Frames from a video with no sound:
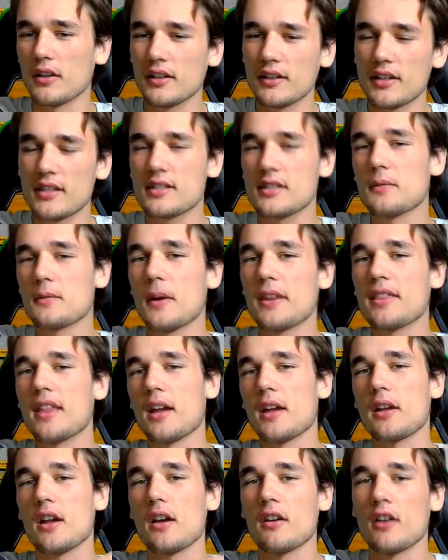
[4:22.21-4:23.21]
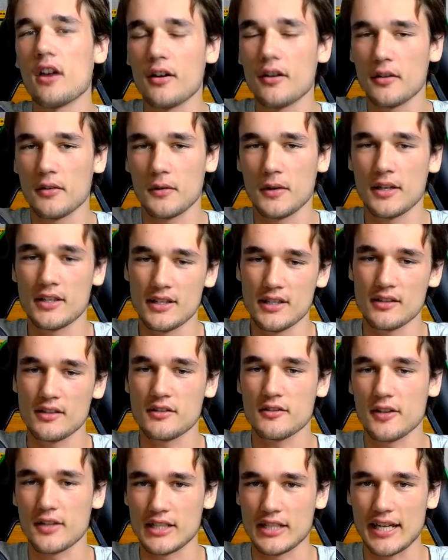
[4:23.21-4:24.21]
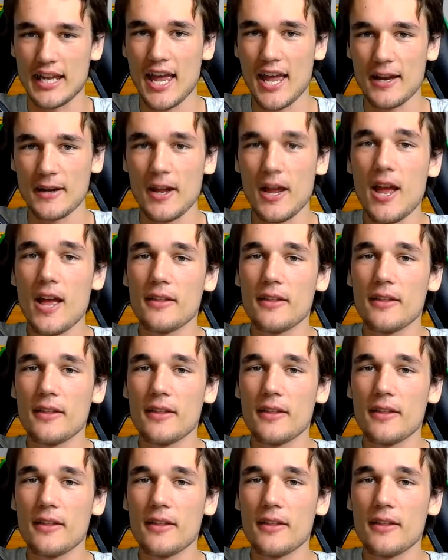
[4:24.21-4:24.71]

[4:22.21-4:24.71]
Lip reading: At least when Jesus rose again,